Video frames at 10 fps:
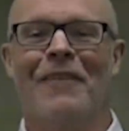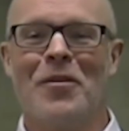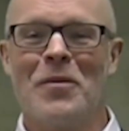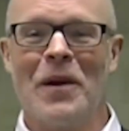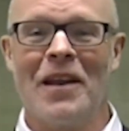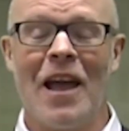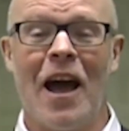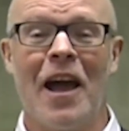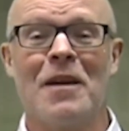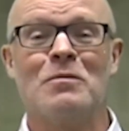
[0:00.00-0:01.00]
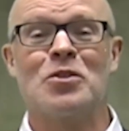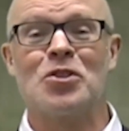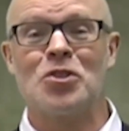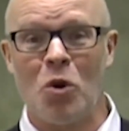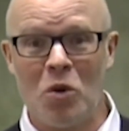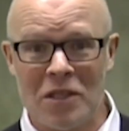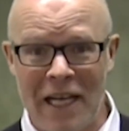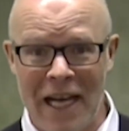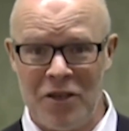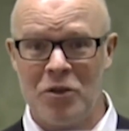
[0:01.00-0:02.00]
in person and online.
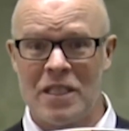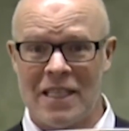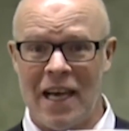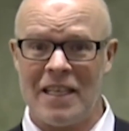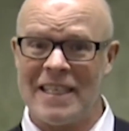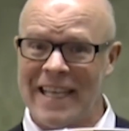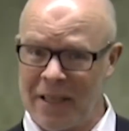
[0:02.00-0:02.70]
And what I can tell you is